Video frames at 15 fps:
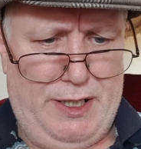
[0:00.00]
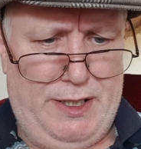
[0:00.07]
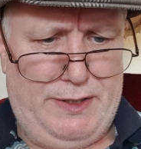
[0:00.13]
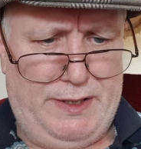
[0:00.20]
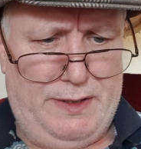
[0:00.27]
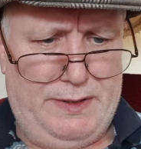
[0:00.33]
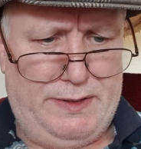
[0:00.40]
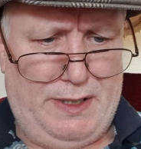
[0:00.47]

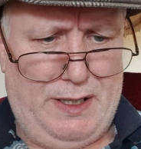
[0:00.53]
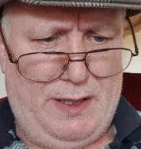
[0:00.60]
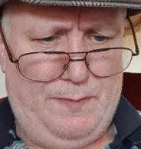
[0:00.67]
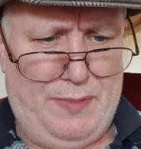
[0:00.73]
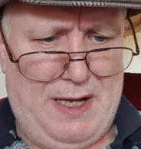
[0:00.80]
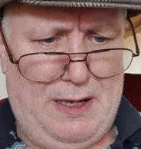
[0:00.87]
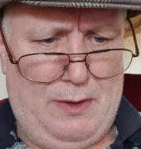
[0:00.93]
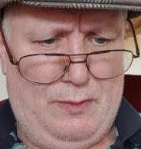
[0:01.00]
isn't
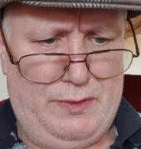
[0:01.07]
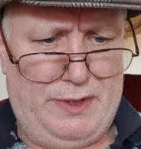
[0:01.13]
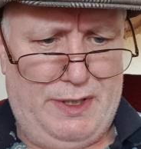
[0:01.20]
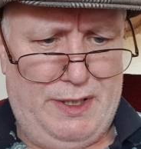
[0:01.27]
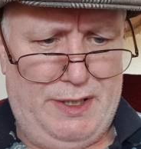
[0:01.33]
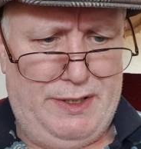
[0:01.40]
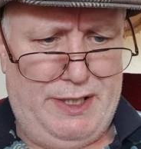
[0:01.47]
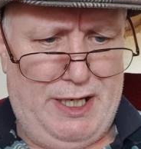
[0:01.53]
about
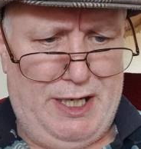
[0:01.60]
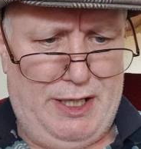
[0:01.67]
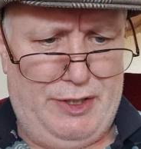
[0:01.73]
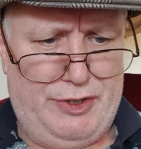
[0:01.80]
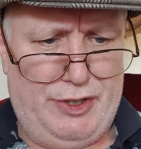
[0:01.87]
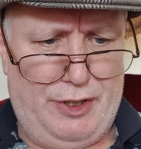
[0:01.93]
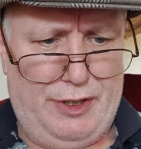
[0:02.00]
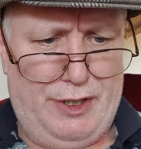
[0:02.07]

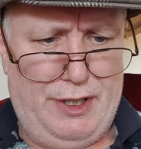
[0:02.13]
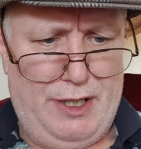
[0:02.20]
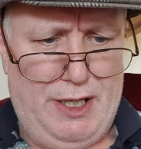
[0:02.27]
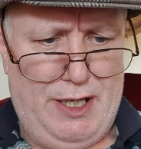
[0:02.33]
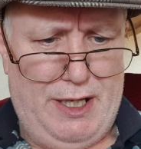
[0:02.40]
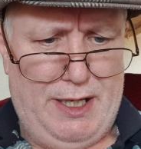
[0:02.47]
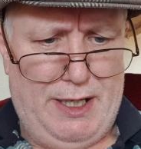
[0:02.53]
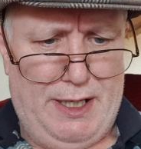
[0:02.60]
danger,
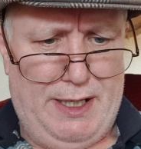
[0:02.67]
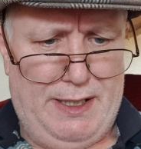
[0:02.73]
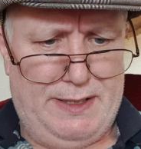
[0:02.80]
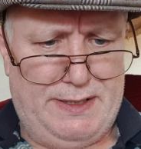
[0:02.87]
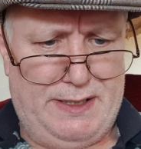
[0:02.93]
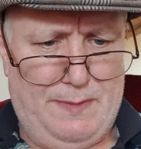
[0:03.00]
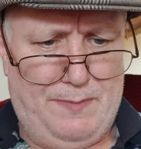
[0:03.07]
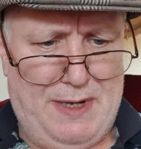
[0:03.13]

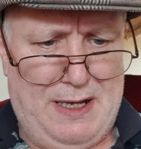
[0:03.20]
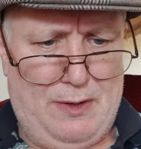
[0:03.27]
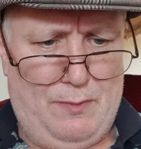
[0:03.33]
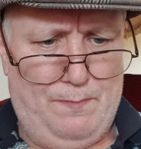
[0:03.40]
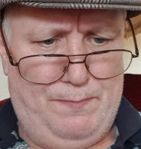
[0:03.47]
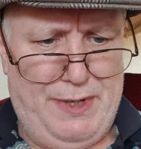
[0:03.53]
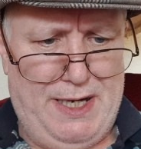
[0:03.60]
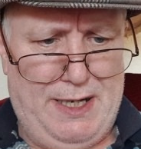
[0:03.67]
it's
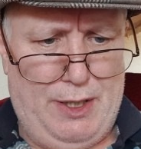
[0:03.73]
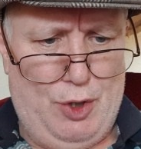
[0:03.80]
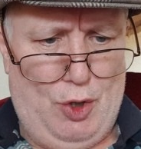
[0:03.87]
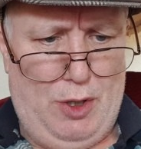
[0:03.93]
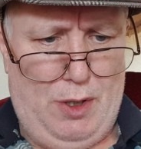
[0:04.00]
about being